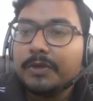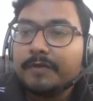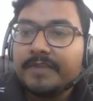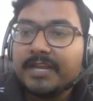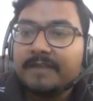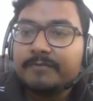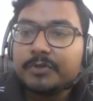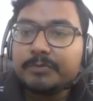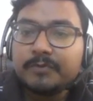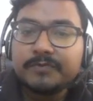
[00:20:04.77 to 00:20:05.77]
we have to
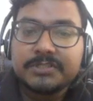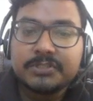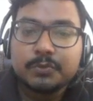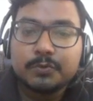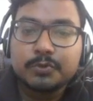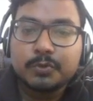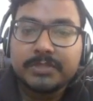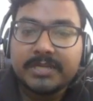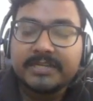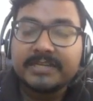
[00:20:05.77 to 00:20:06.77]
remove this 2 so
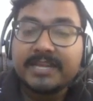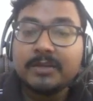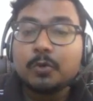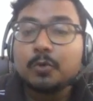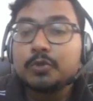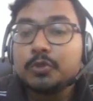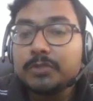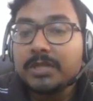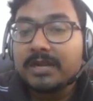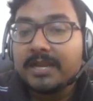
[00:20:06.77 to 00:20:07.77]
that it can go to the
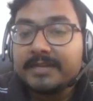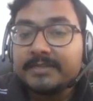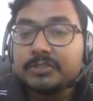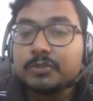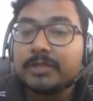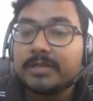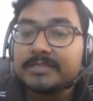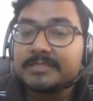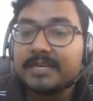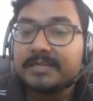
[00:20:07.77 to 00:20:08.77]
right to the next
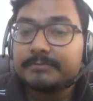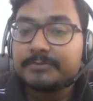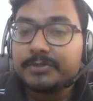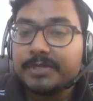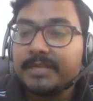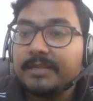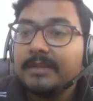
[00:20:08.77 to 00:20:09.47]
item 3,